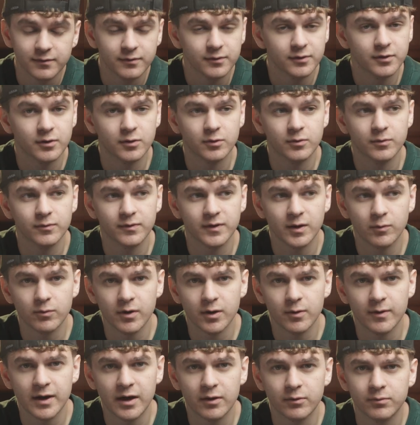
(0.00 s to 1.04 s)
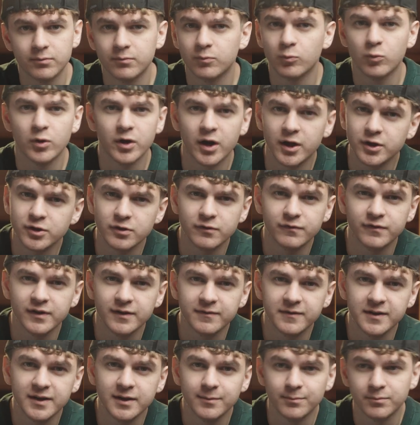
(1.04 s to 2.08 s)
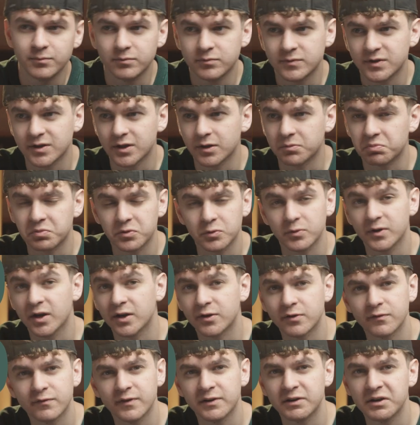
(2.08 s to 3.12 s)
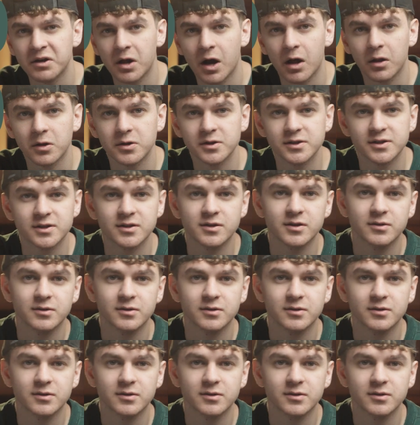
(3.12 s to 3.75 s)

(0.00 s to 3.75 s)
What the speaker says: They run around $150 to $350.